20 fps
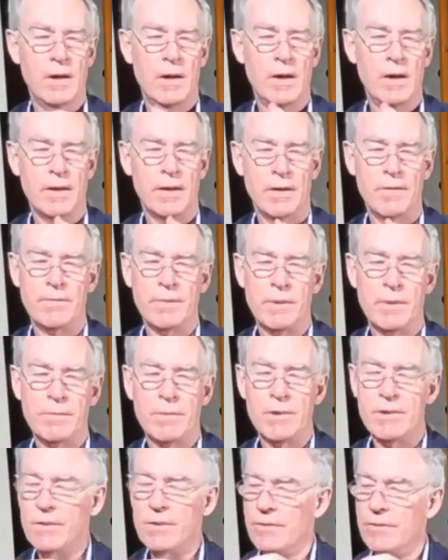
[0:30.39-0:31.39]
they've been
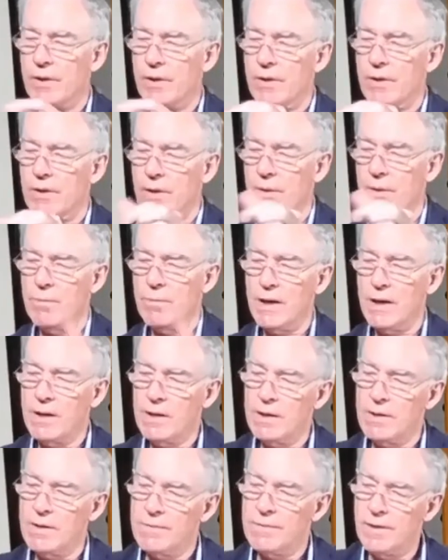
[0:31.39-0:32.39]
producing a
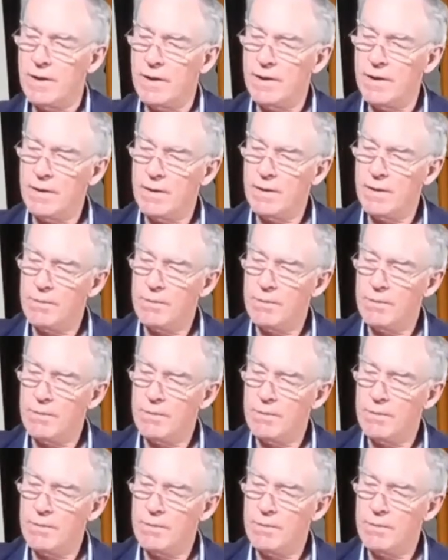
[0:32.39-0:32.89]
regular Fiano,